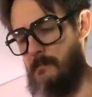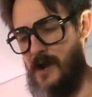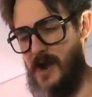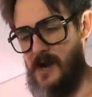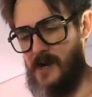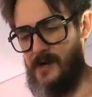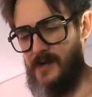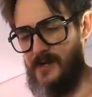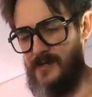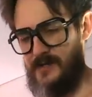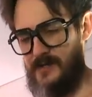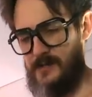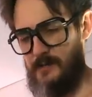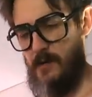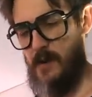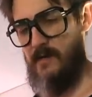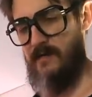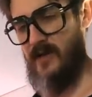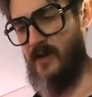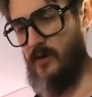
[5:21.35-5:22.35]
magnets,
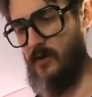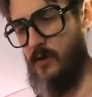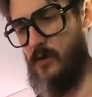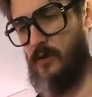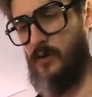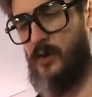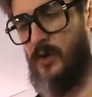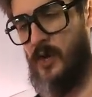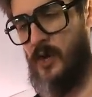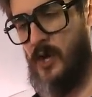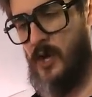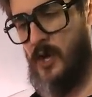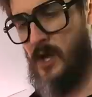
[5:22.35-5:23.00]
whatever they're called.